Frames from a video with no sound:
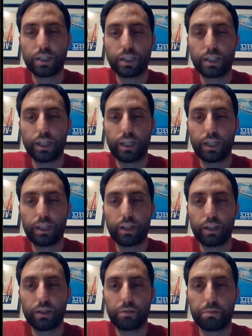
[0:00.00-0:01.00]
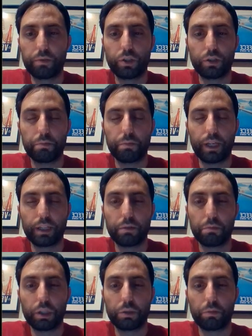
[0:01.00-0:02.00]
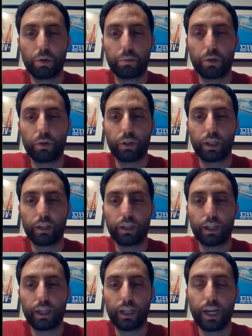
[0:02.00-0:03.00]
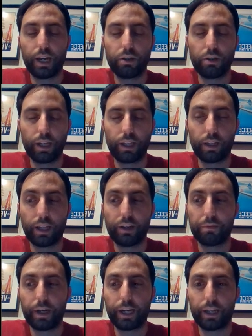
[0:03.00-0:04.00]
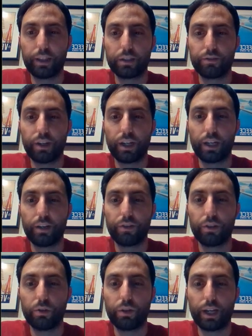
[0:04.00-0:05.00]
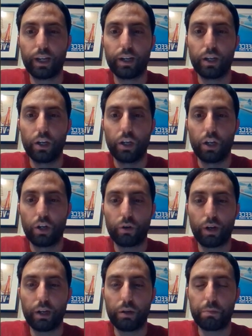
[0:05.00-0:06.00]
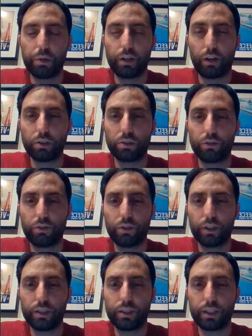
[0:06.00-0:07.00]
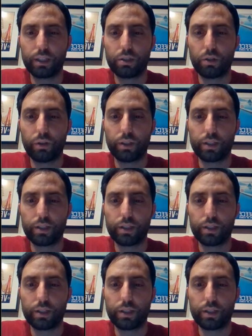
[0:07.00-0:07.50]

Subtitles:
it just makes it much more prone to killing. And yeah, you can gain the life back, and that's fine. And if you do that, great. But also, if you had 6 tokens